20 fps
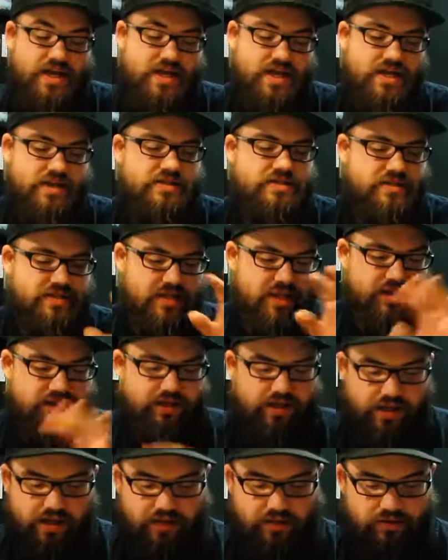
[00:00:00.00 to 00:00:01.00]
It's
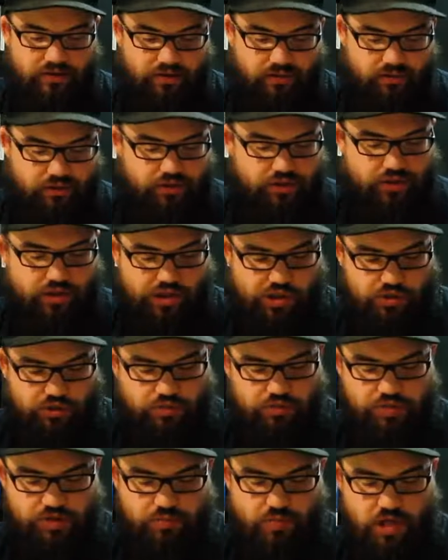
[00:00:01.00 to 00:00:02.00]
nothing
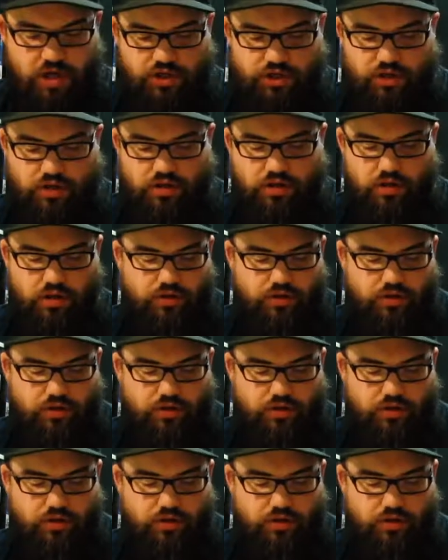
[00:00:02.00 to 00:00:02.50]
too special,